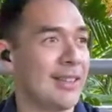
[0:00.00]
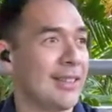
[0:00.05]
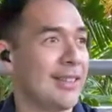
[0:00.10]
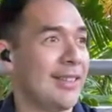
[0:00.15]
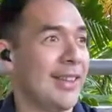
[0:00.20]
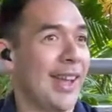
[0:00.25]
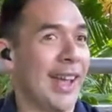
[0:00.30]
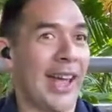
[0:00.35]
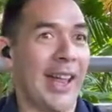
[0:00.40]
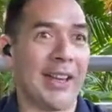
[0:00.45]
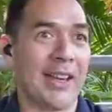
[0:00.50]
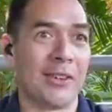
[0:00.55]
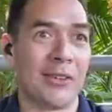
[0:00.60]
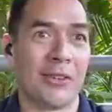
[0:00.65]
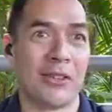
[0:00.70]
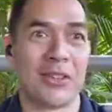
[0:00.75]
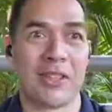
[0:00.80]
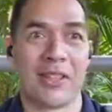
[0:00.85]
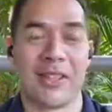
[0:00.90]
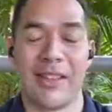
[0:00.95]
and it
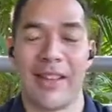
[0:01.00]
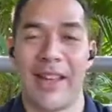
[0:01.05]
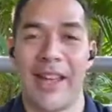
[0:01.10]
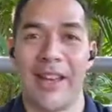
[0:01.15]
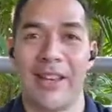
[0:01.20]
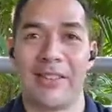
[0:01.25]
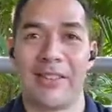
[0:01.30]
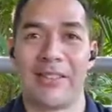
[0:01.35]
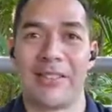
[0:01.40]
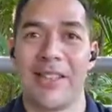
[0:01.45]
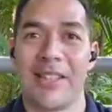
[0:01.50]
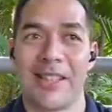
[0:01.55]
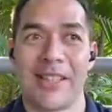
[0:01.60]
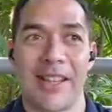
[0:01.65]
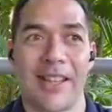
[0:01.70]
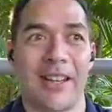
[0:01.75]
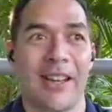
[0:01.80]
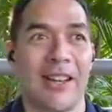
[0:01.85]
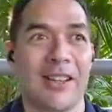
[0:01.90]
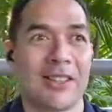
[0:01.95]
was and just
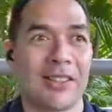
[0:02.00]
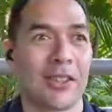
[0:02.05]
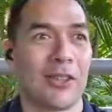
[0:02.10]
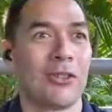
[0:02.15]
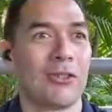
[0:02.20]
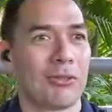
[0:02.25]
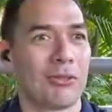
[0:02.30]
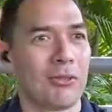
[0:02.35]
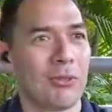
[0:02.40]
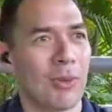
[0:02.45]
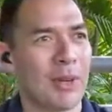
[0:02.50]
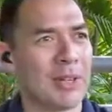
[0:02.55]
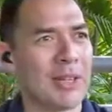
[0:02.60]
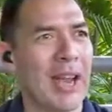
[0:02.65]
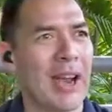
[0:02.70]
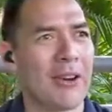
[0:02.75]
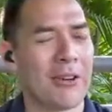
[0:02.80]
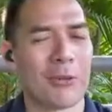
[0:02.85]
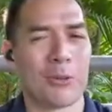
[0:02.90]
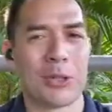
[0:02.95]
like so when
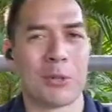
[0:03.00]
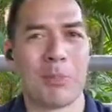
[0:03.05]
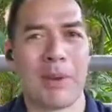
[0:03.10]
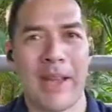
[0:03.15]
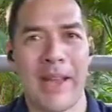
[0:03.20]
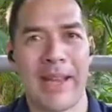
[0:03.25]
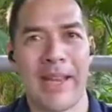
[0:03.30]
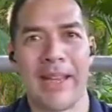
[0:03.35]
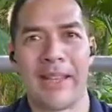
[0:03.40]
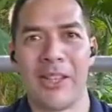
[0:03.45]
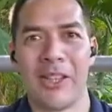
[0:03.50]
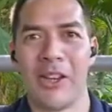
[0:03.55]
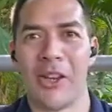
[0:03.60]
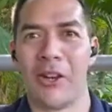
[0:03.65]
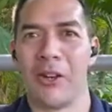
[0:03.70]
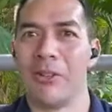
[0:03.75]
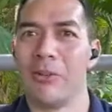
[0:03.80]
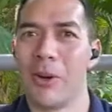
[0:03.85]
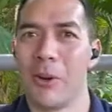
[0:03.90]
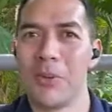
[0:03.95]
Gareth was playing,
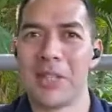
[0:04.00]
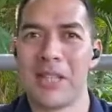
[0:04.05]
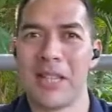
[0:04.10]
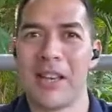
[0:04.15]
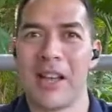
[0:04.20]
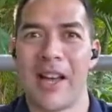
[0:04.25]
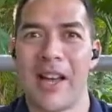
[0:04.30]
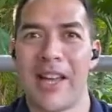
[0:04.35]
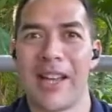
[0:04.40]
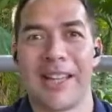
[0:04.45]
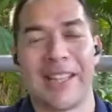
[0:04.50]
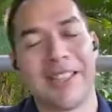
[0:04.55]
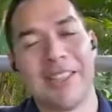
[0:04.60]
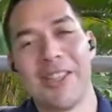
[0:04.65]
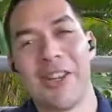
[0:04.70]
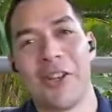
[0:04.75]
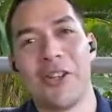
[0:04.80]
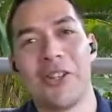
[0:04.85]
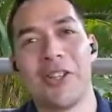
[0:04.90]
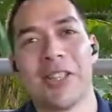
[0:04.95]
what was he like? And
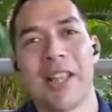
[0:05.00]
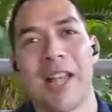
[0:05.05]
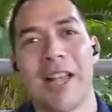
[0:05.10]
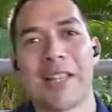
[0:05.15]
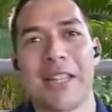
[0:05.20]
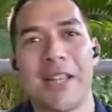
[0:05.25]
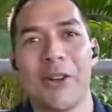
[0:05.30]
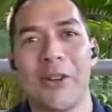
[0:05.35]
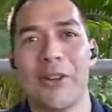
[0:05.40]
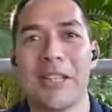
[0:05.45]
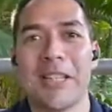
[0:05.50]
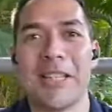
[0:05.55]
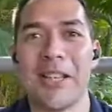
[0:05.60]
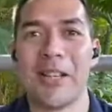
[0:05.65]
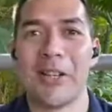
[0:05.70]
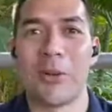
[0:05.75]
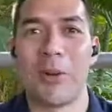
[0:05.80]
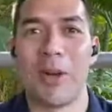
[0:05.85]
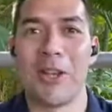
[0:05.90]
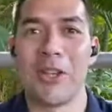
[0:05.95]
you're just asking all these
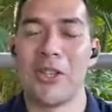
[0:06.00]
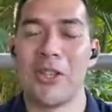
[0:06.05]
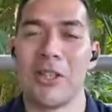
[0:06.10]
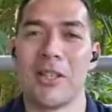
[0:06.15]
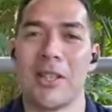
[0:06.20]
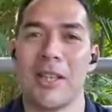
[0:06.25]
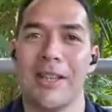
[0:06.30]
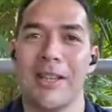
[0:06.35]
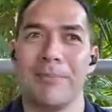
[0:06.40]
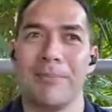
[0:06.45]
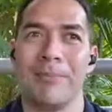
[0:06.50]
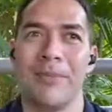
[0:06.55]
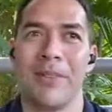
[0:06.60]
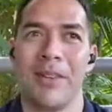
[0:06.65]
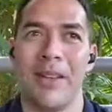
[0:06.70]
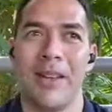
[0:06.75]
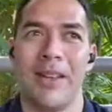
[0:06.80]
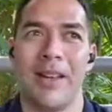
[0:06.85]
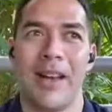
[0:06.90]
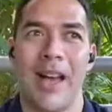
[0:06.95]
little questions that
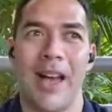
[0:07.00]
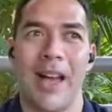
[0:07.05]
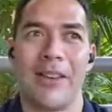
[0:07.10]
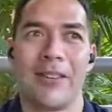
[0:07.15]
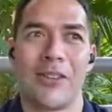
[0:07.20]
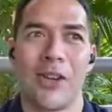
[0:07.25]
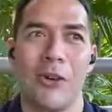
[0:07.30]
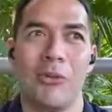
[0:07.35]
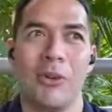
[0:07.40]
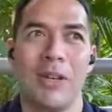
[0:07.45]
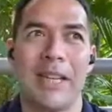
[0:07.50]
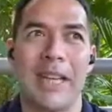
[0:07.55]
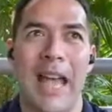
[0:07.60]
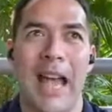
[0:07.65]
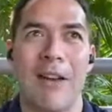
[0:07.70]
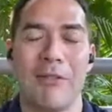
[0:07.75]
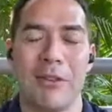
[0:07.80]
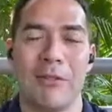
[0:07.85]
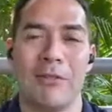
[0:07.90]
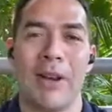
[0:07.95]
don't really
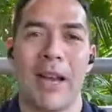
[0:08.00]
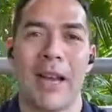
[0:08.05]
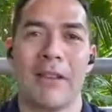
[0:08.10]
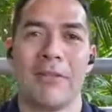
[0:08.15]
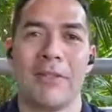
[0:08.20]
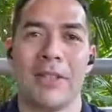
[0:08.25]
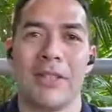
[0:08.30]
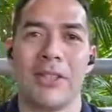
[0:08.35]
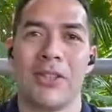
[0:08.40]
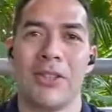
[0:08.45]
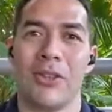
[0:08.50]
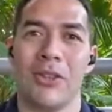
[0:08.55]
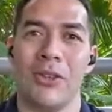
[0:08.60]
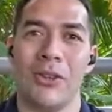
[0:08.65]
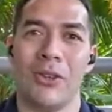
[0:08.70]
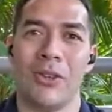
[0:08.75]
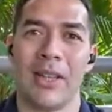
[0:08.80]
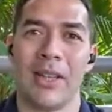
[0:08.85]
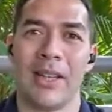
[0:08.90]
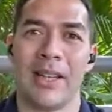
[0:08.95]
have a relevance
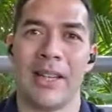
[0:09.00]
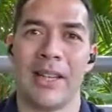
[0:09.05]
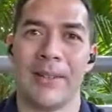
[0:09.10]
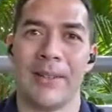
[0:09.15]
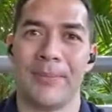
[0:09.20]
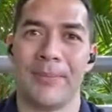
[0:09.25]
to the